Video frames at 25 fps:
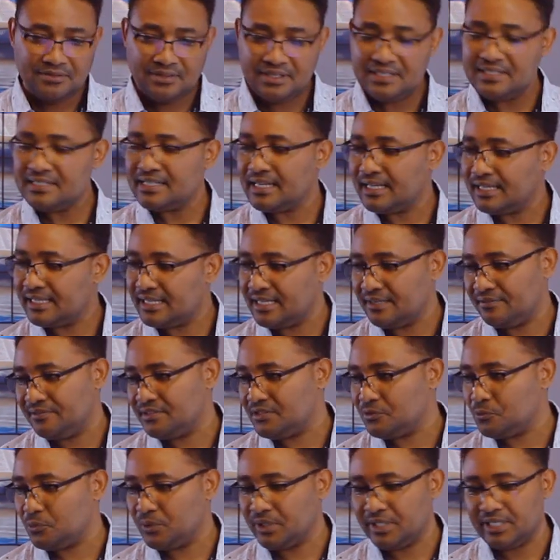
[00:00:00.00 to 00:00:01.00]
these are
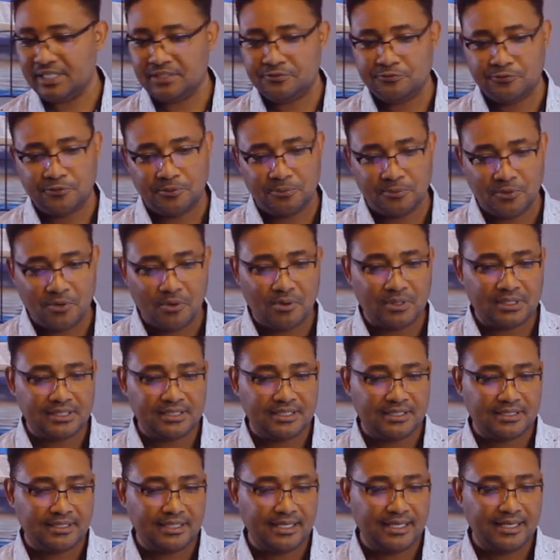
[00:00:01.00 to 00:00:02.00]
gifts we get from
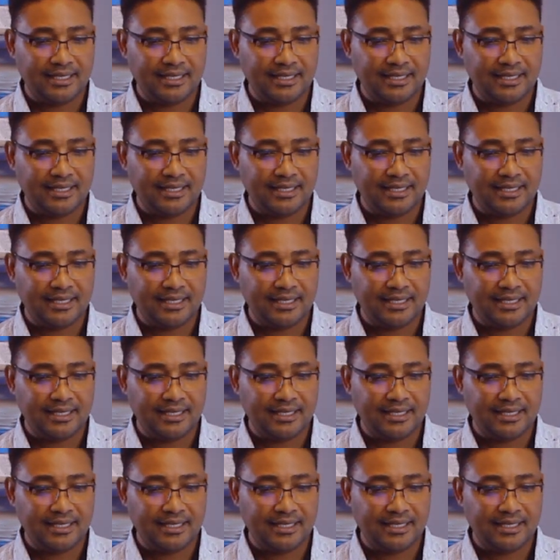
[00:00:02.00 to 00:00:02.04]
God.